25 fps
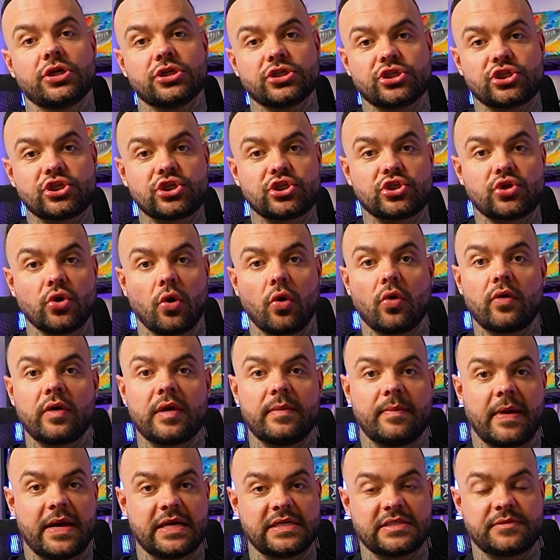and
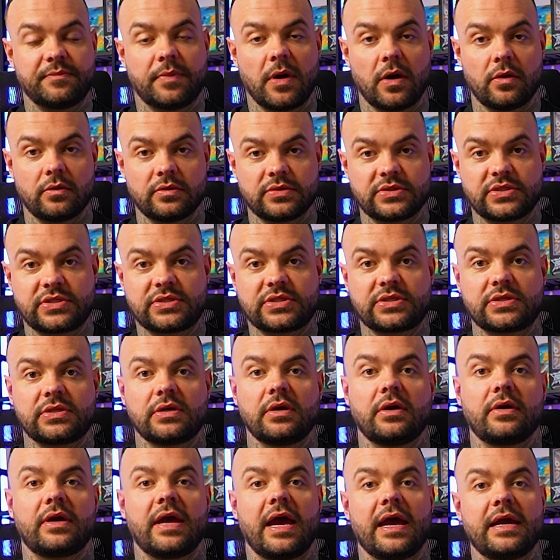story-based posts,
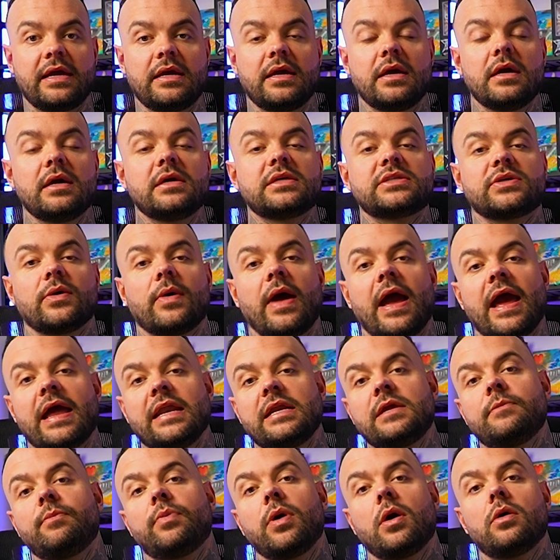okay? So
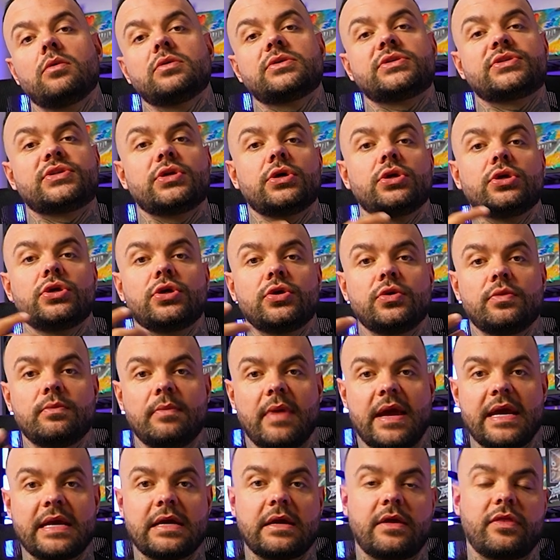any posts that you
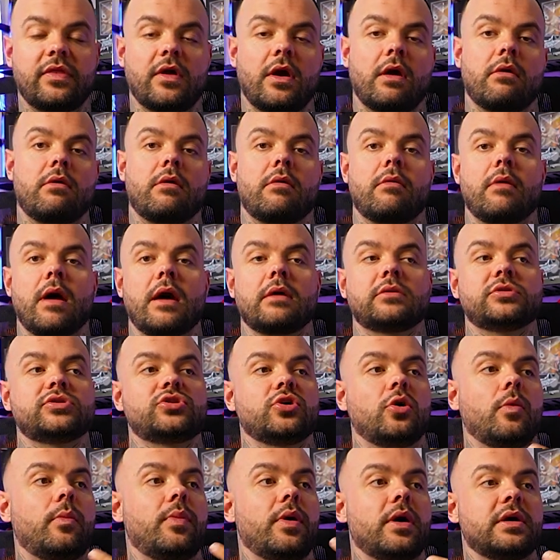make that are around
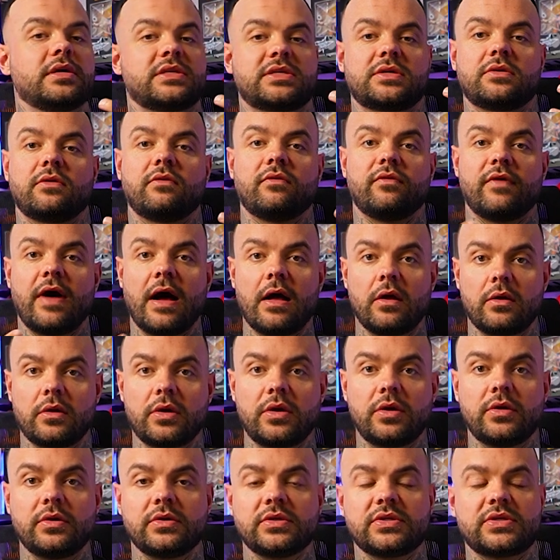your personal
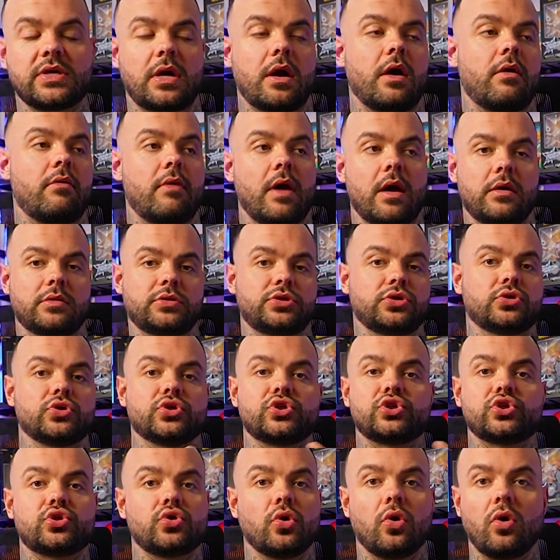values, around your
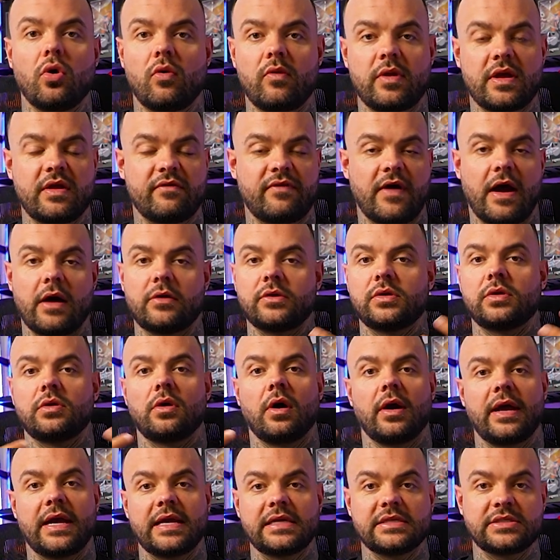story of how you
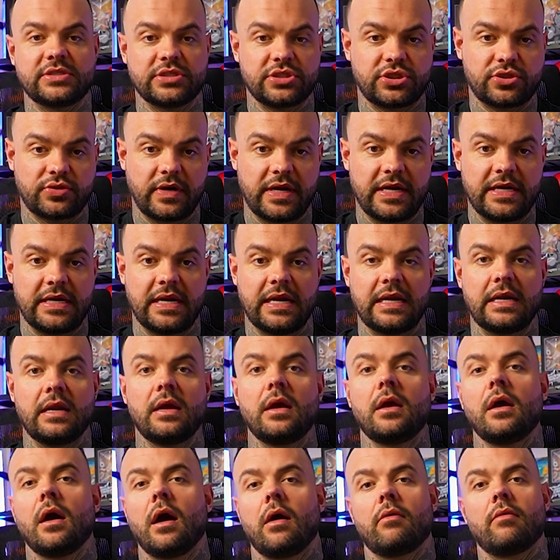got into training,
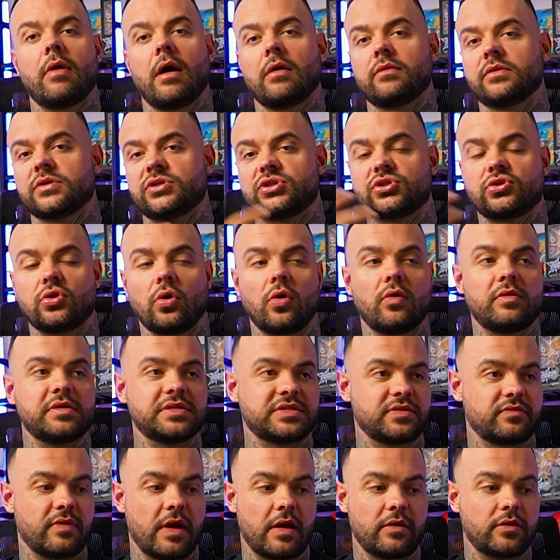around the
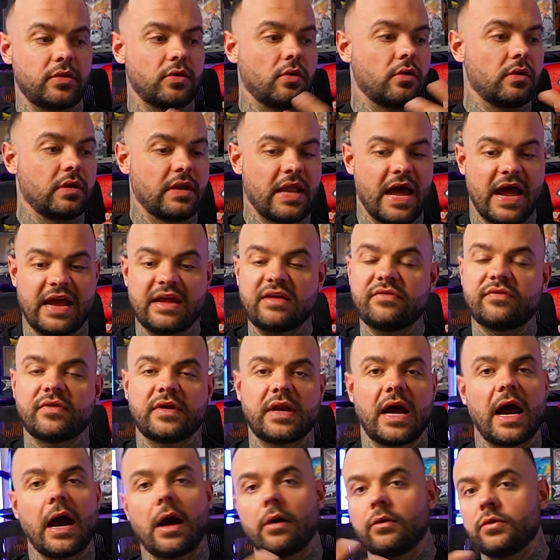stories around your life
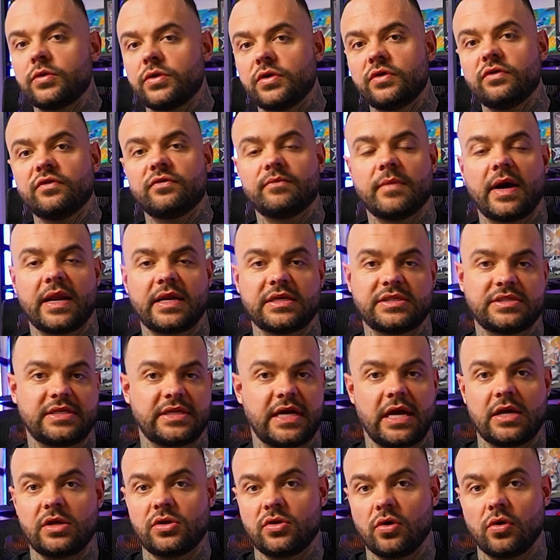and how you've managed to
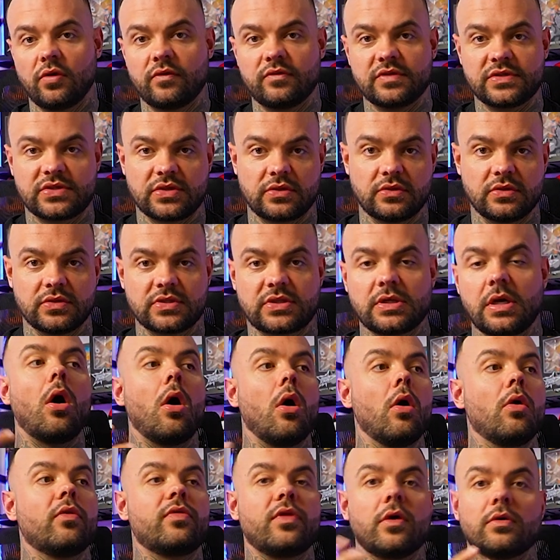get your results,
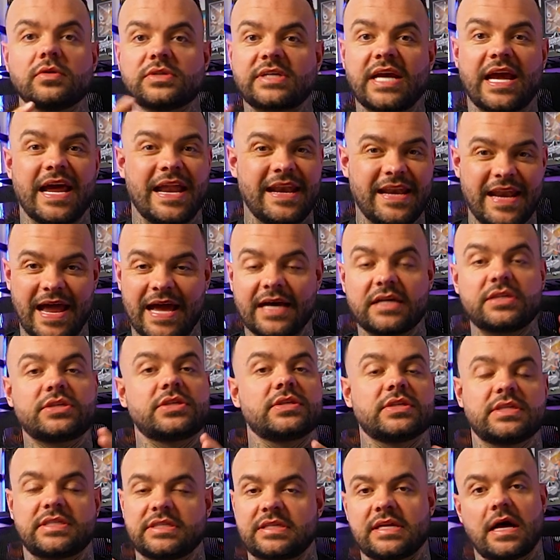all those
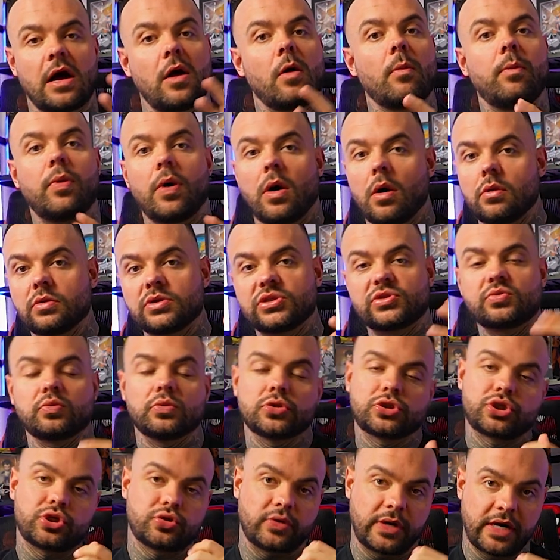connection style posts
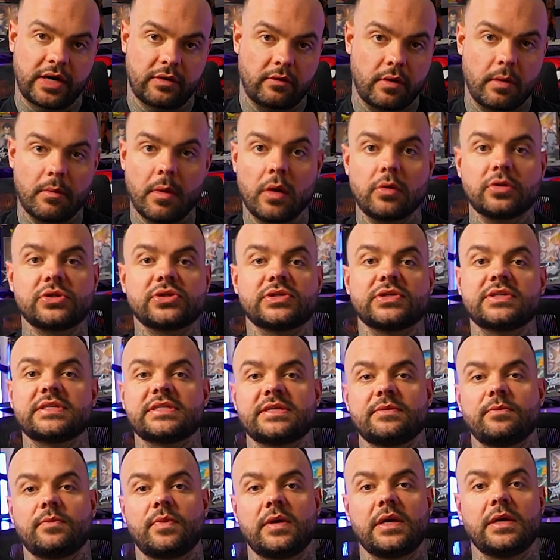will trigger emotions
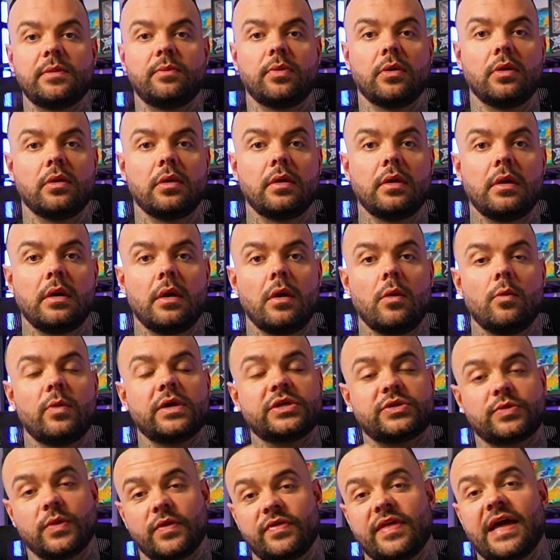in people,
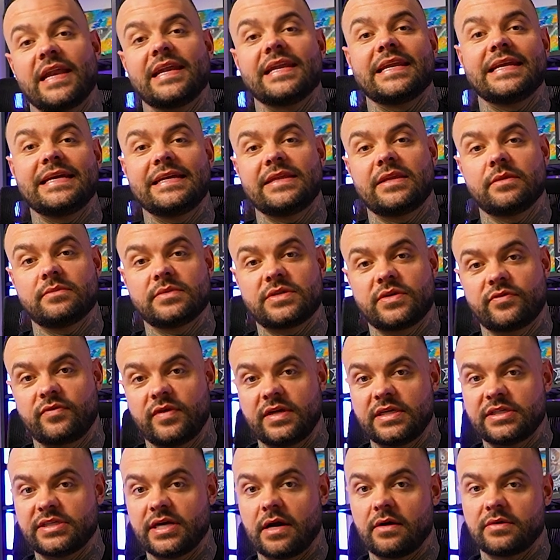which will then lead them to
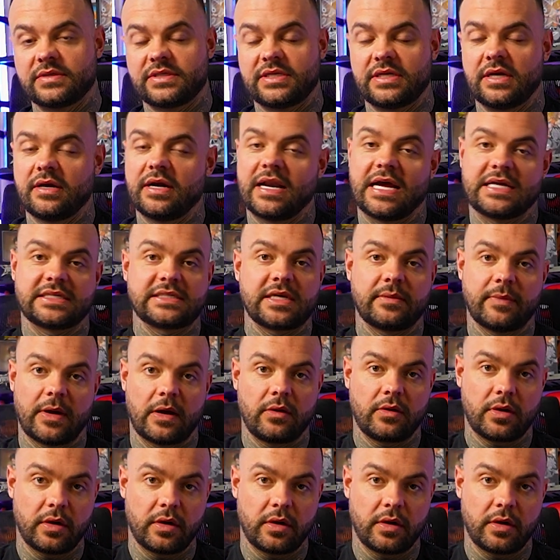reach out to you and ask about